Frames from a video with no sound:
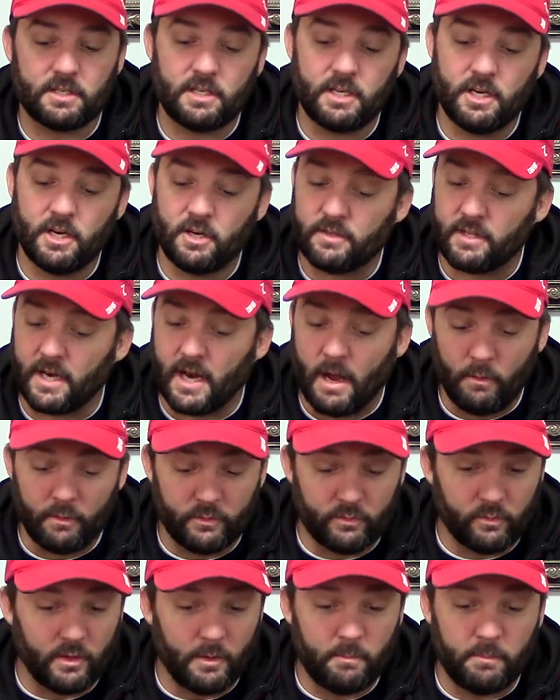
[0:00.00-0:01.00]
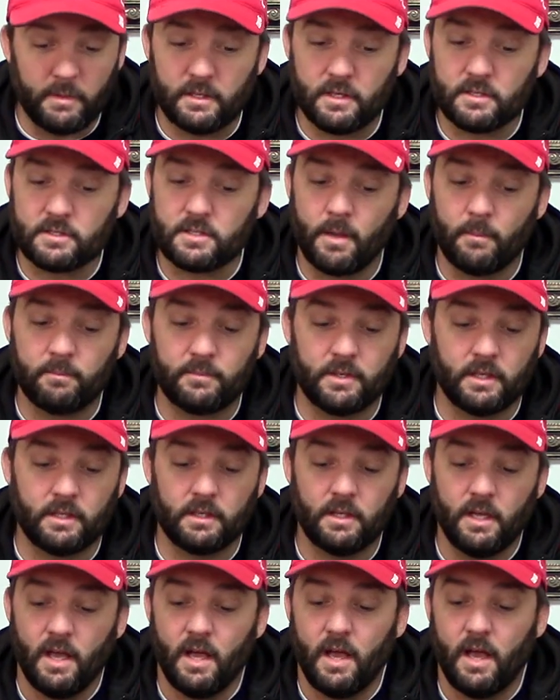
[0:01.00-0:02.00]
in here that I would flip into
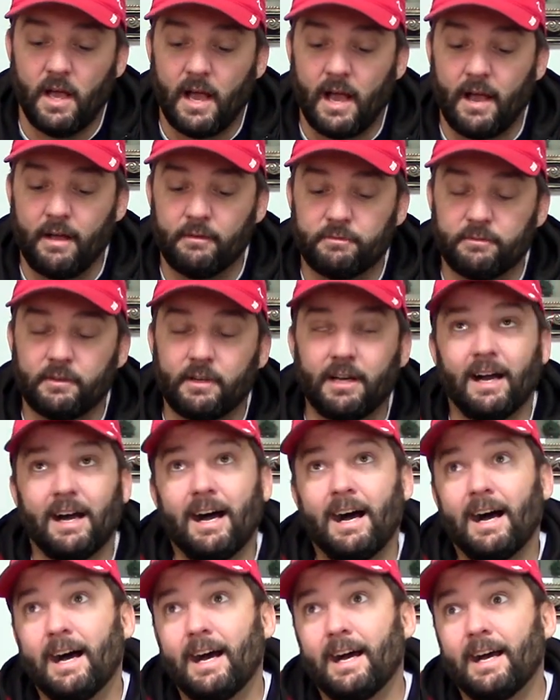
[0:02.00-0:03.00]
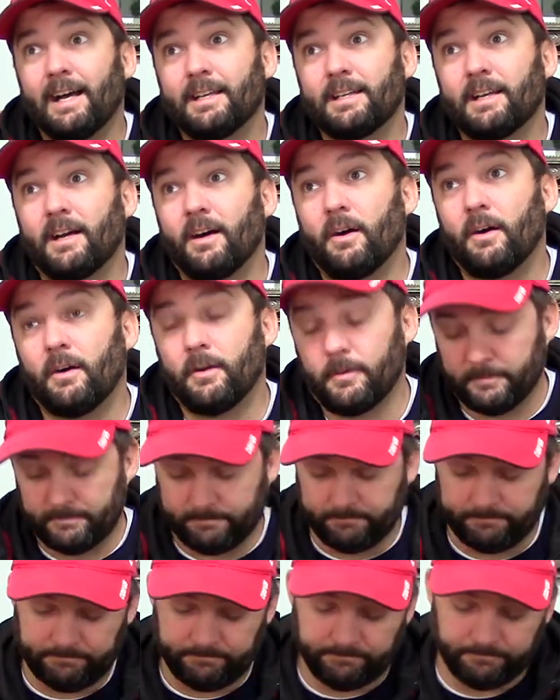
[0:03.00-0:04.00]
something. I've got
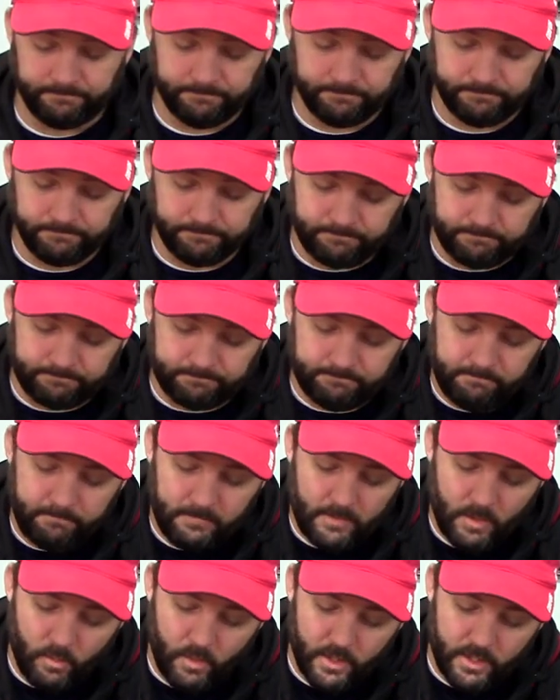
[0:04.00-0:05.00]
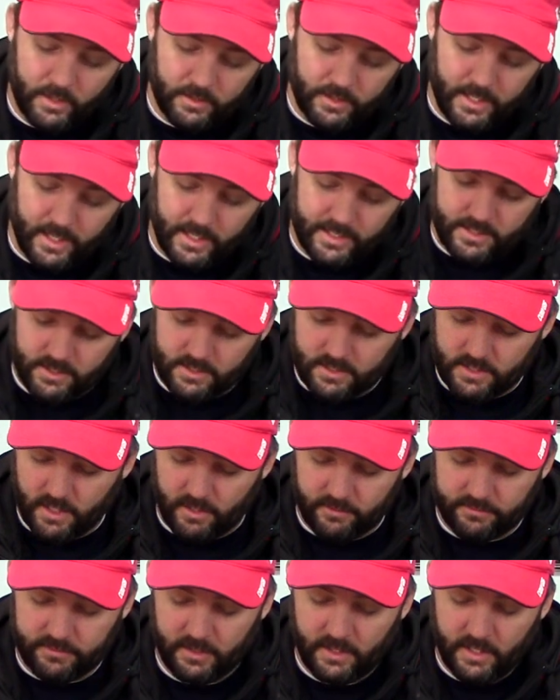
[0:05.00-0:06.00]
um, what other kinds of
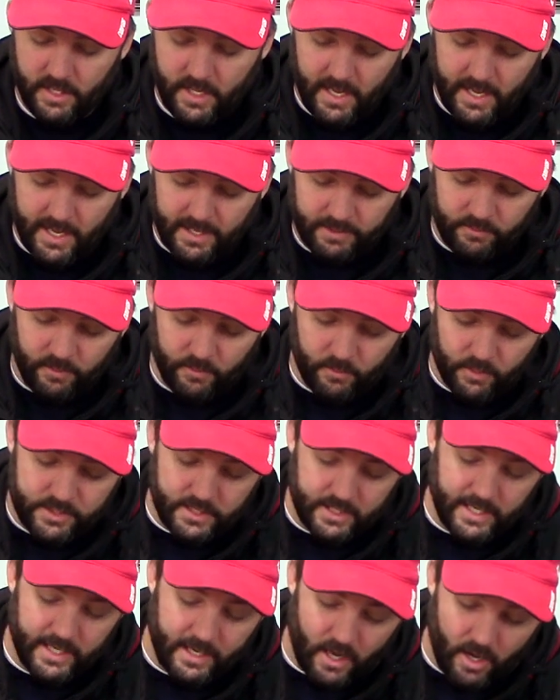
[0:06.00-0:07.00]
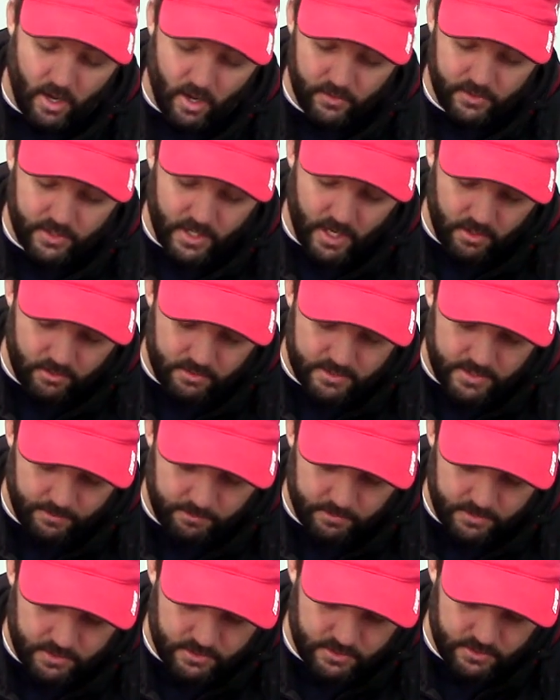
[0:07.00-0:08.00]
stuff. And once again, all the colors
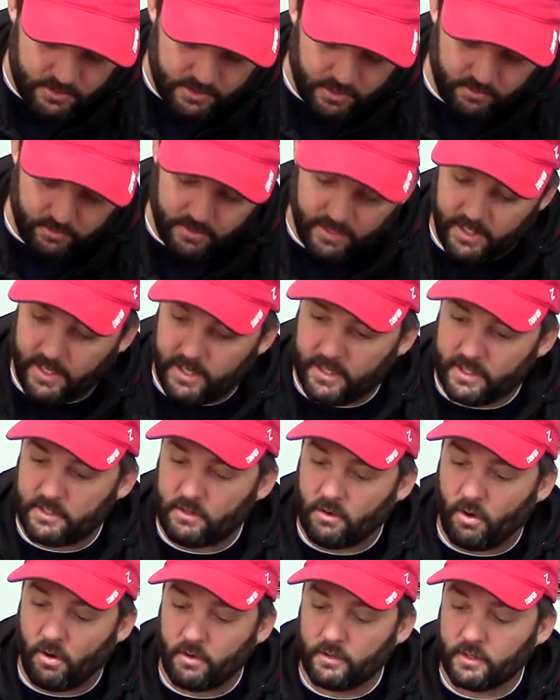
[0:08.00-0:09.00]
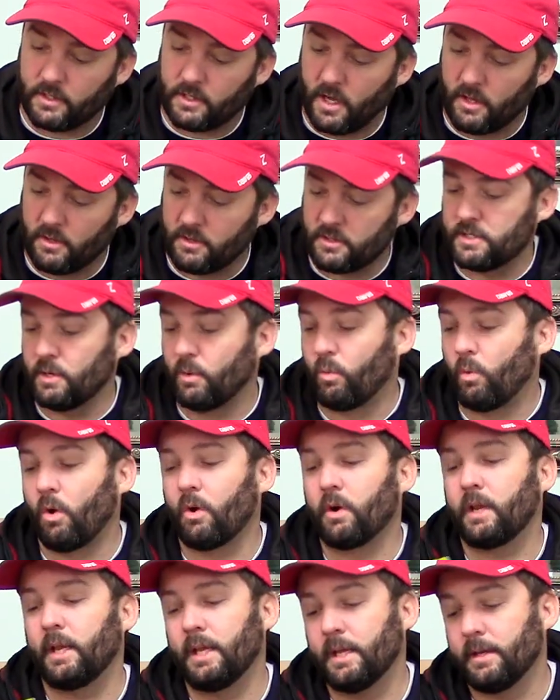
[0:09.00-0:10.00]
I'm considering is, are the colors that
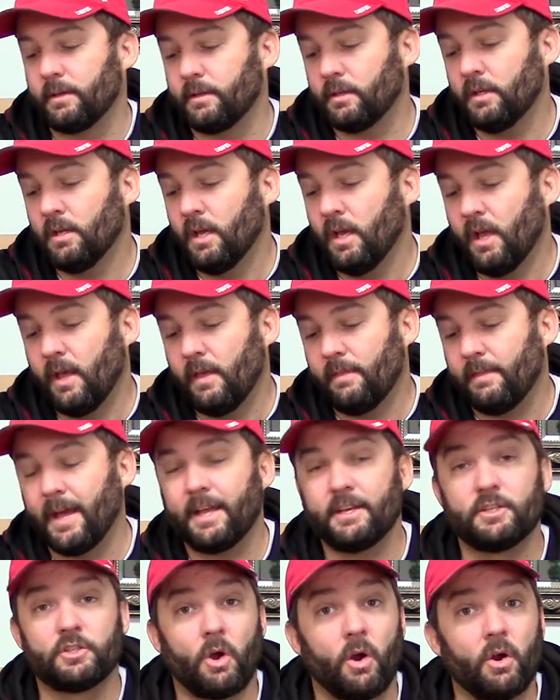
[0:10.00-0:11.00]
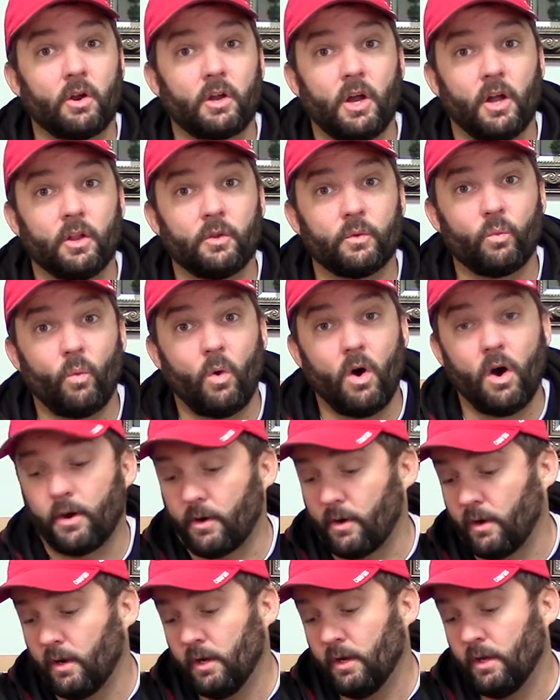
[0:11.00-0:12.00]
work in that dark colored
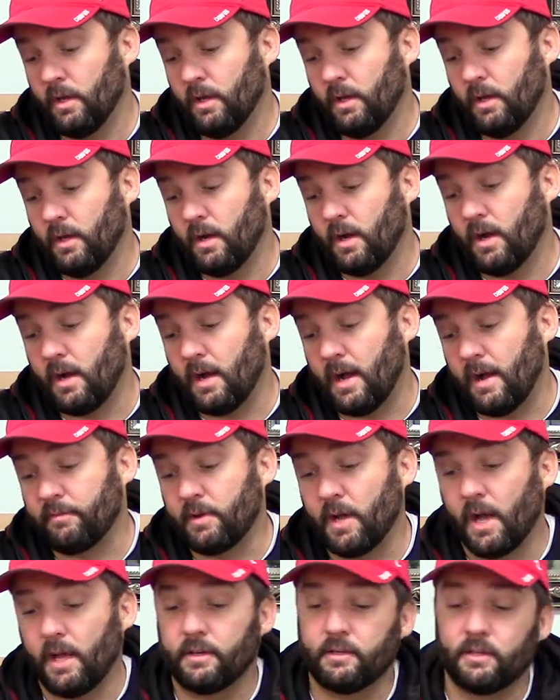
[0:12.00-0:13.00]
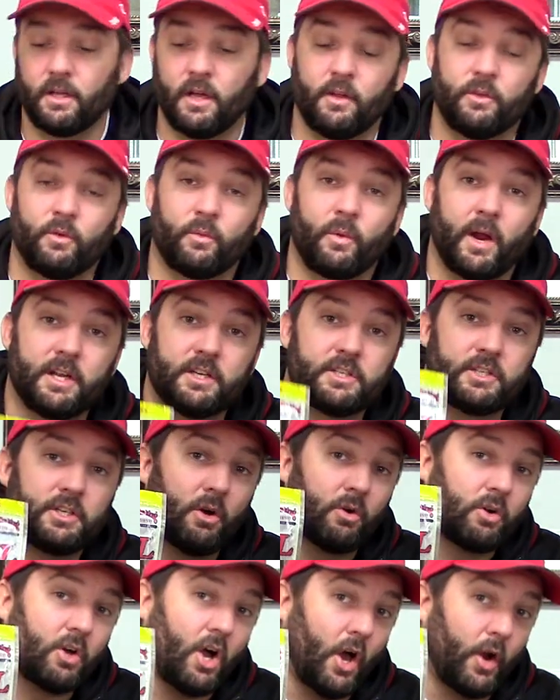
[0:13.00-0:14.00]
water. Uh, I've got uh, the Rage
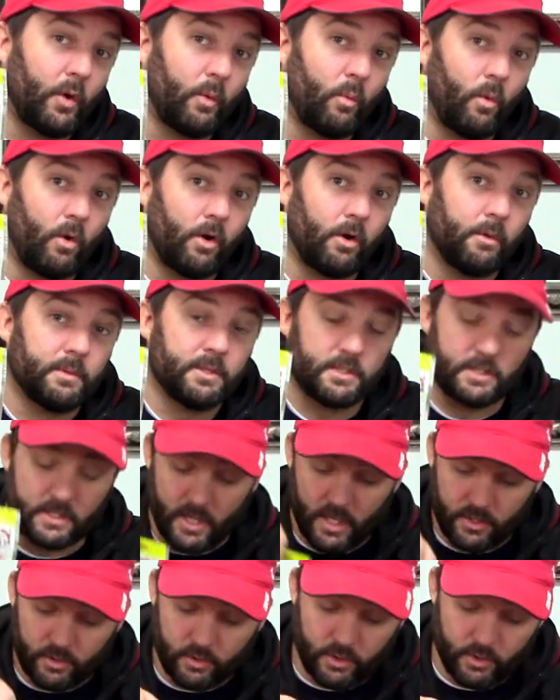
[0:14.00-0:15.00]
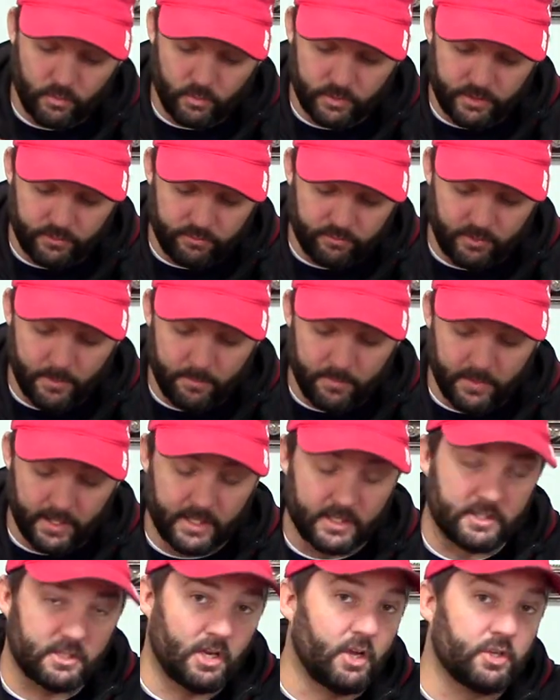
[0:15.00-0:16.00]
Tail Cutter Worm is another good one to flip
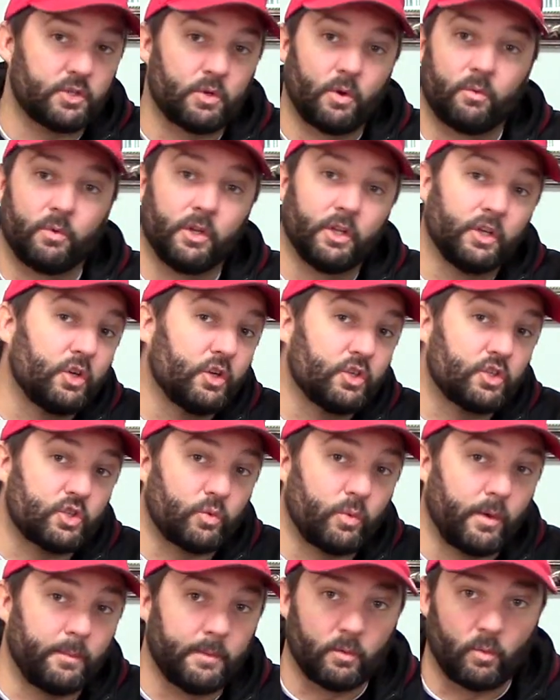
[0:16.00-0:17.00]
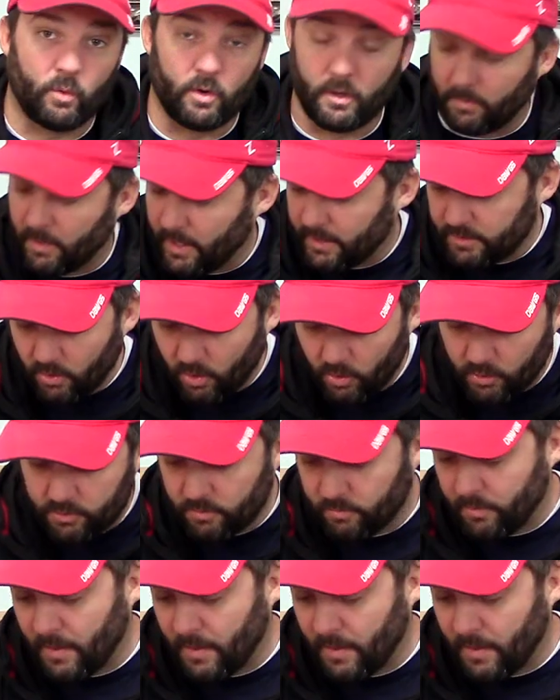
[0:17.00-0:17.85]
in. It's also a really good swimming worm like the Ultra